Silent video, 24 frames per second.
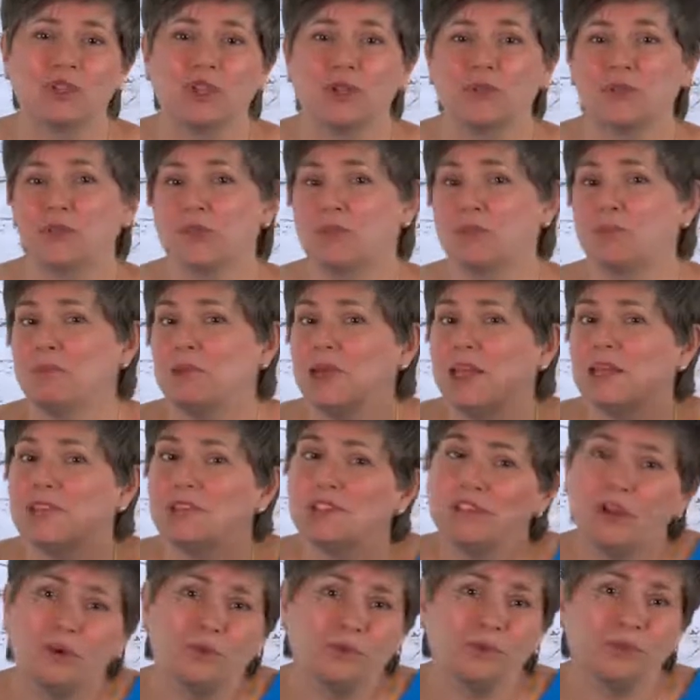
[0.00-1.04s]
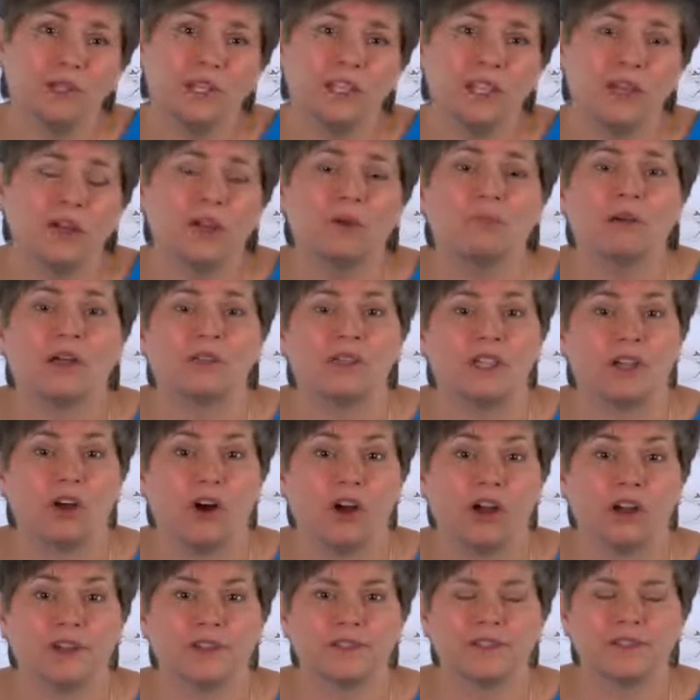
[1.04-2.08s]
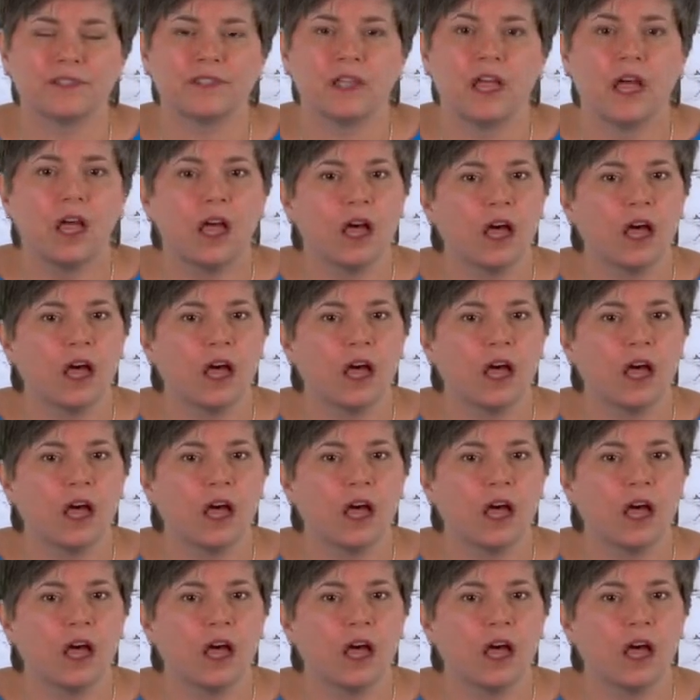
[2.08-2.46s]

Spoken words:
shelter but don't really care about the arts.